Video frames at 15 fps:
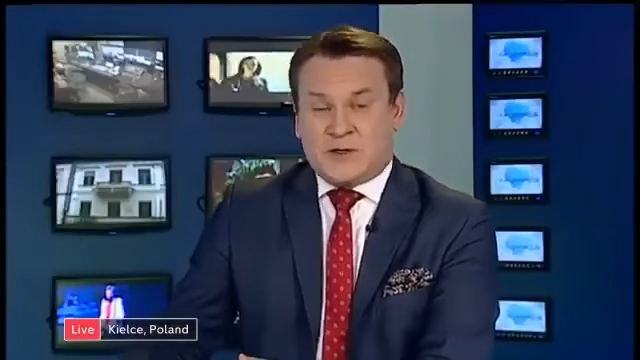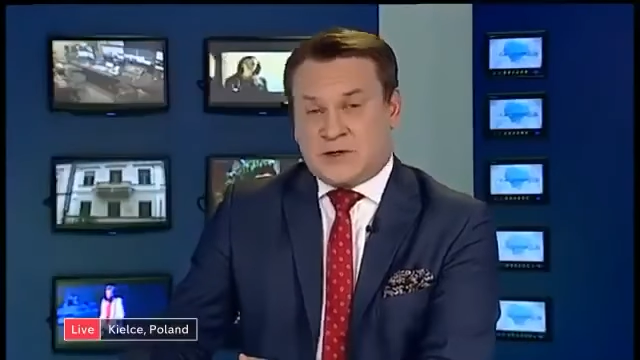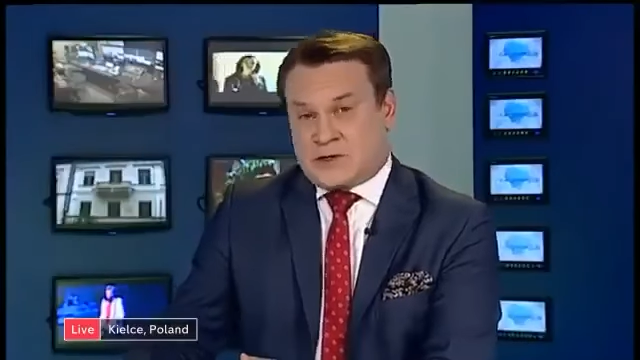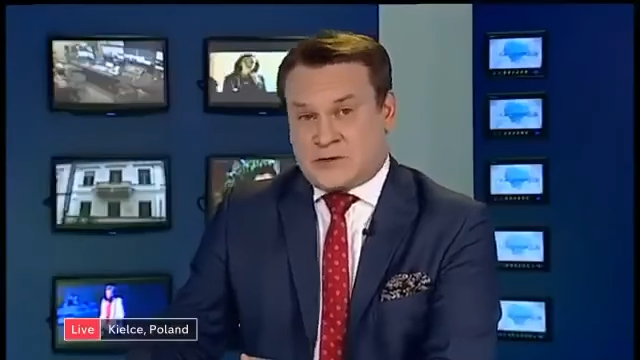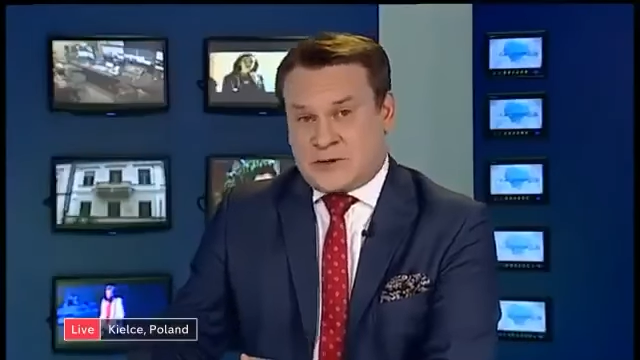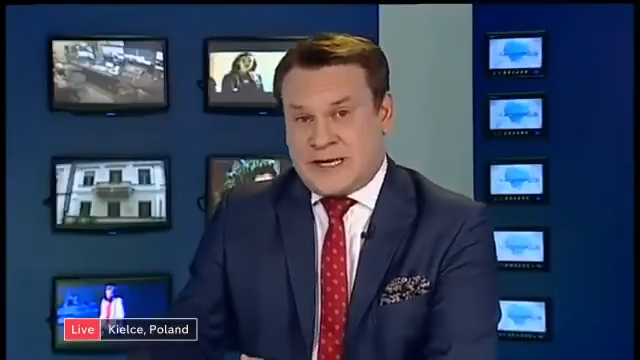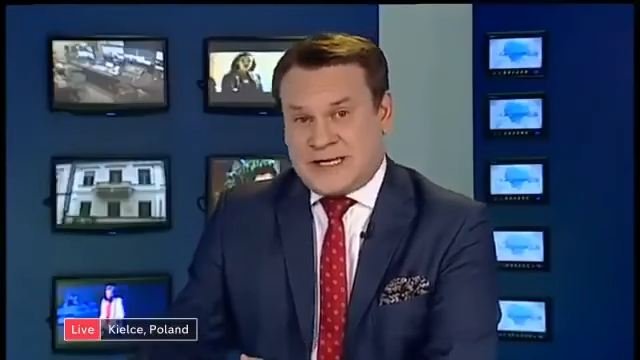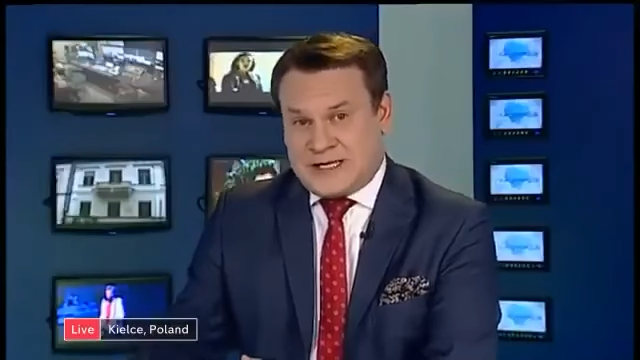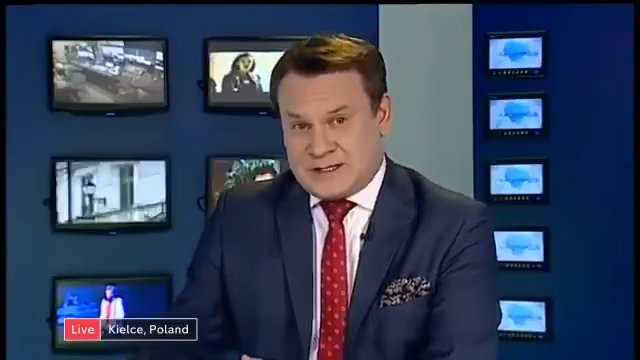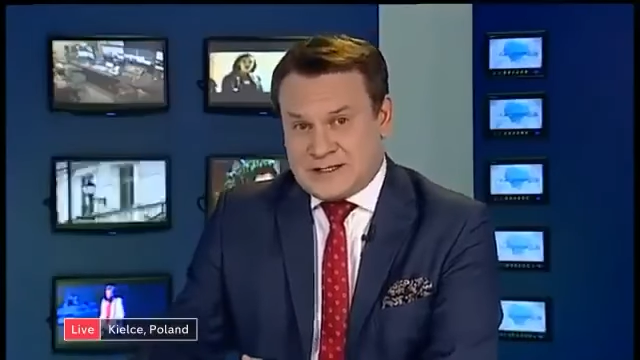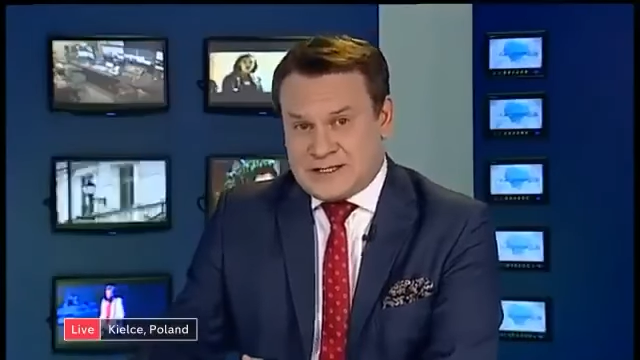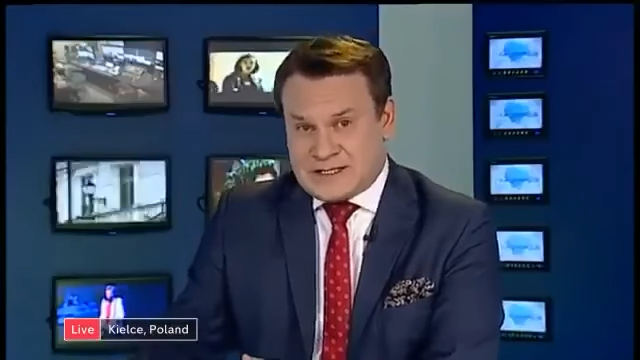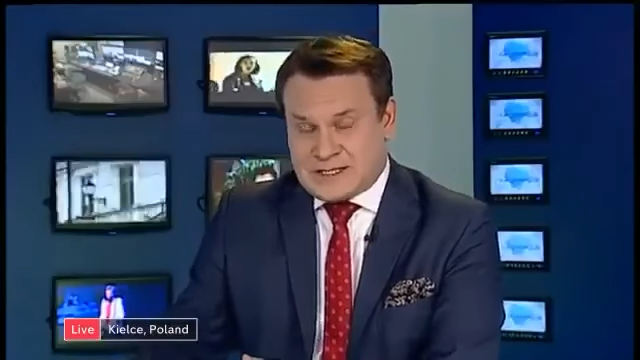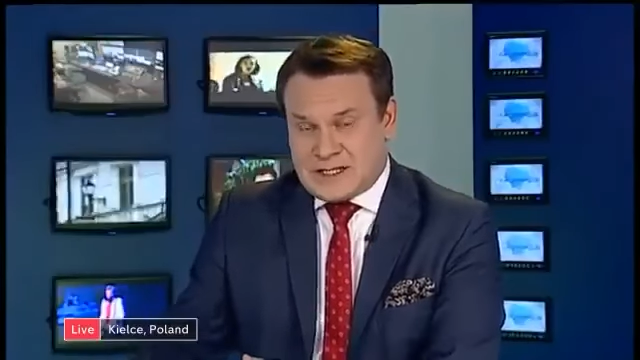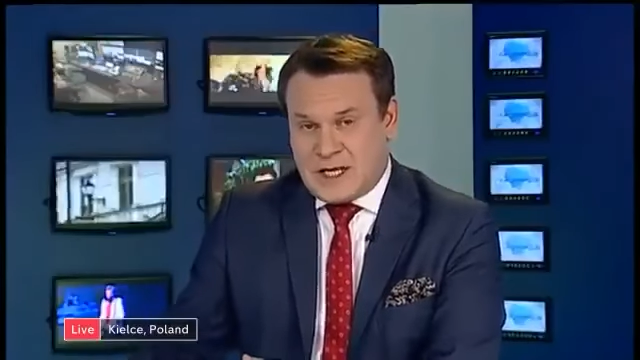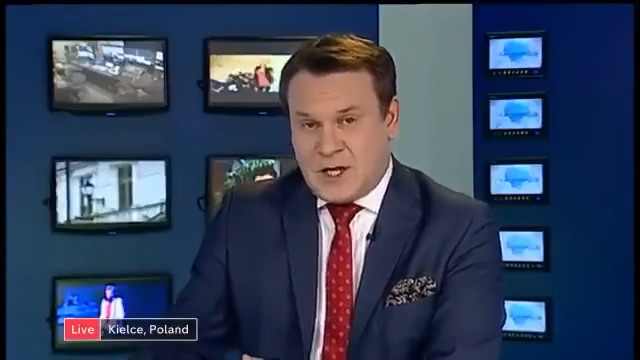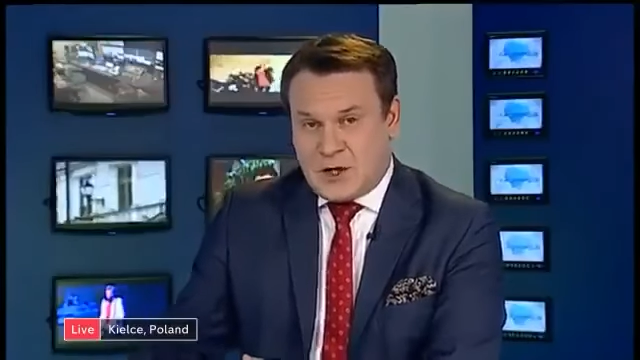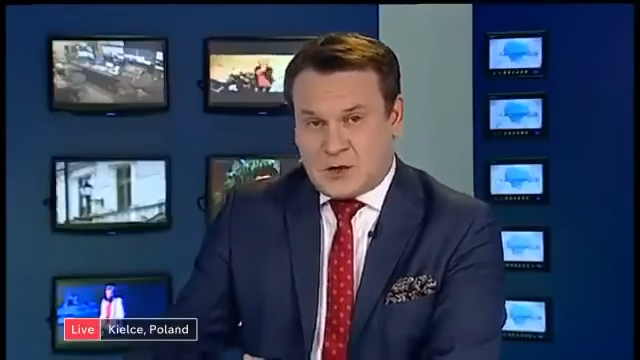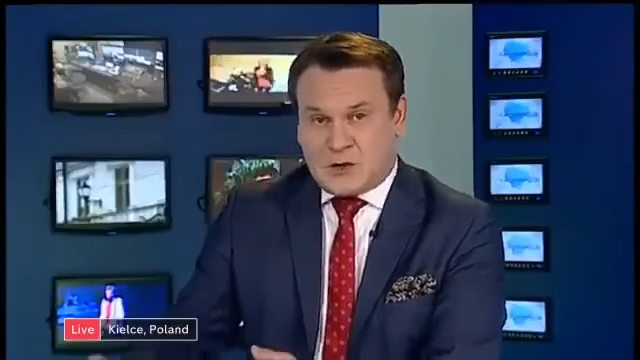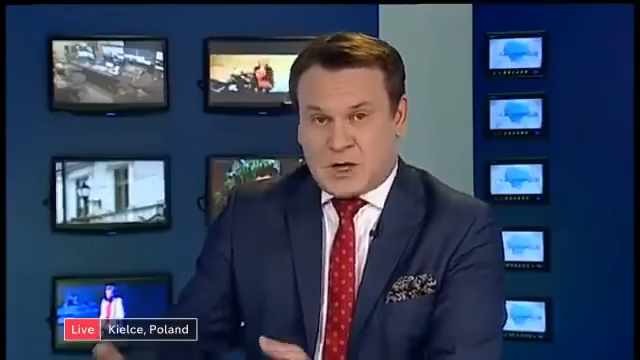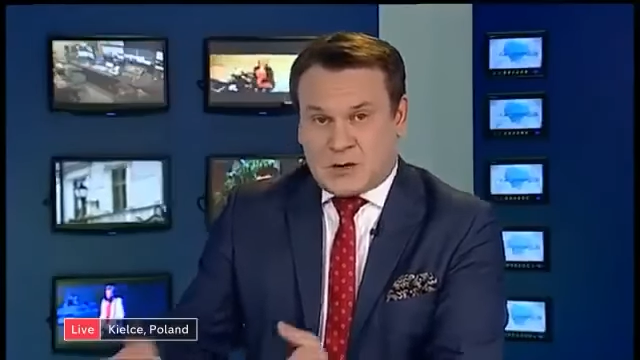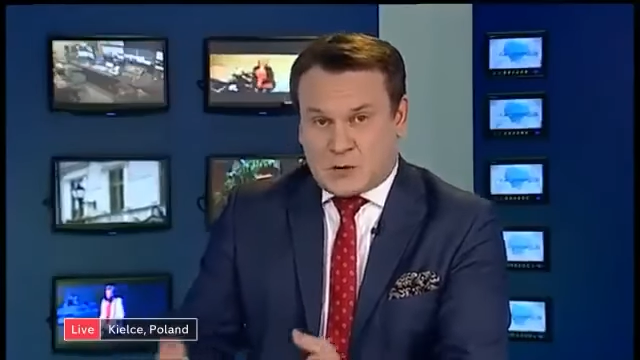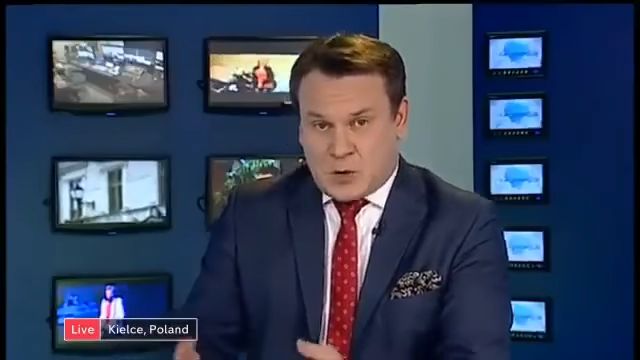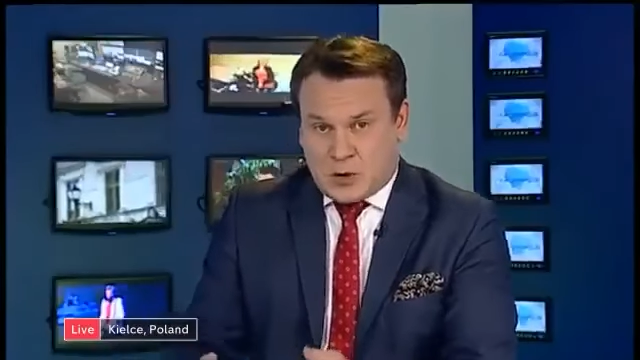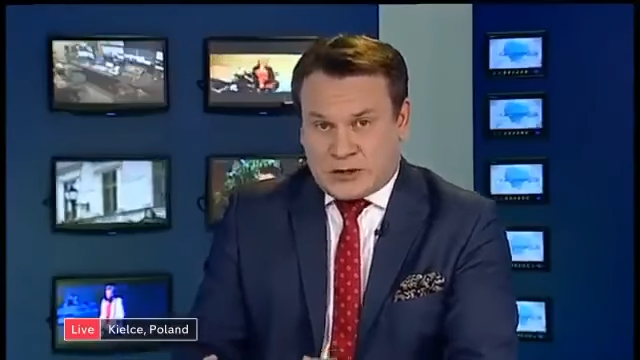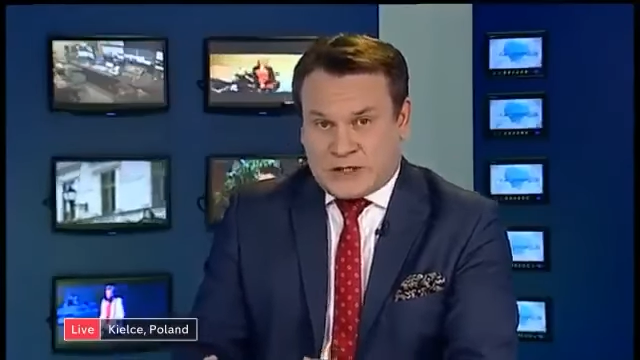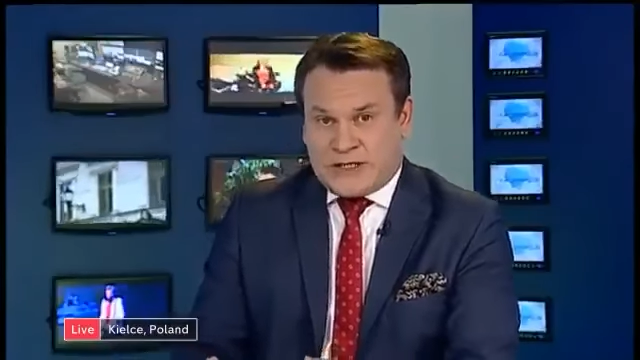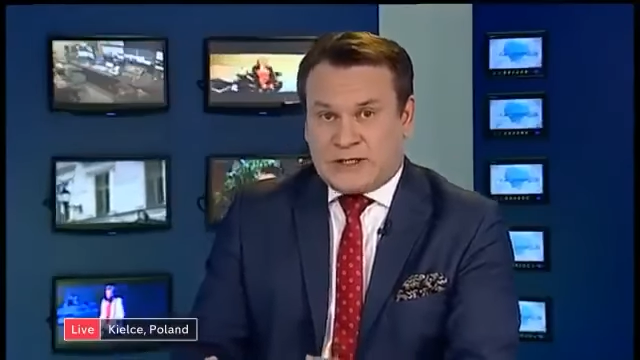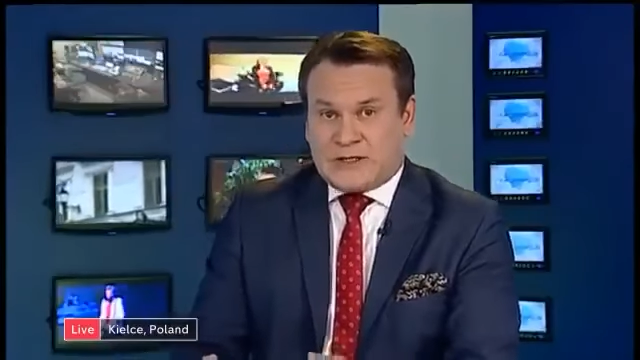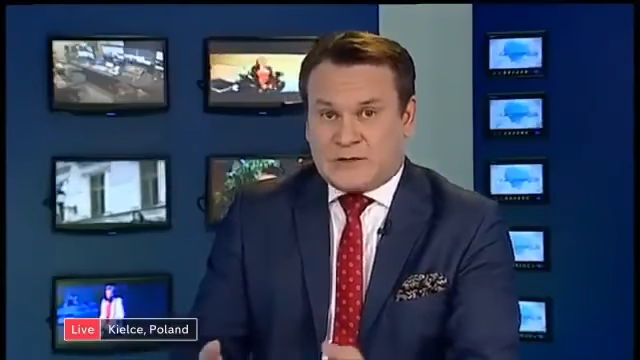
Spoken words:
Ukrainians who are working,